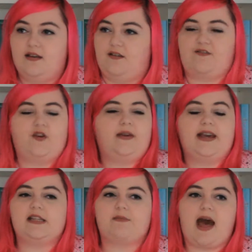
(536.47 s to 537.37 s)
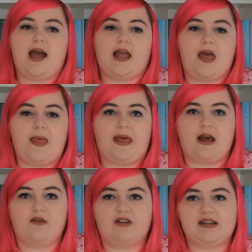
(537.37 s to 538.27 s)
a few years back, and then
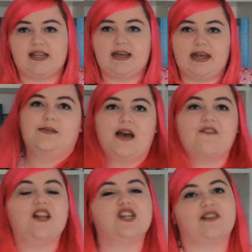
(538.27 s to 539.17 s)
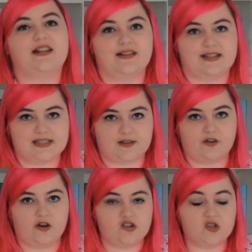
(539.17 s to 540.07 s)
I finished reading the Six of
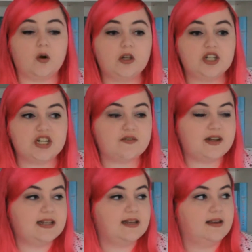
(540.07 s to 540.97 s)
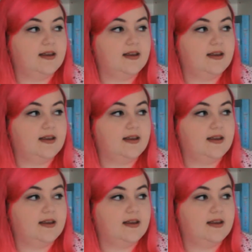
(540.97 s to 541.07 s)
Crows duology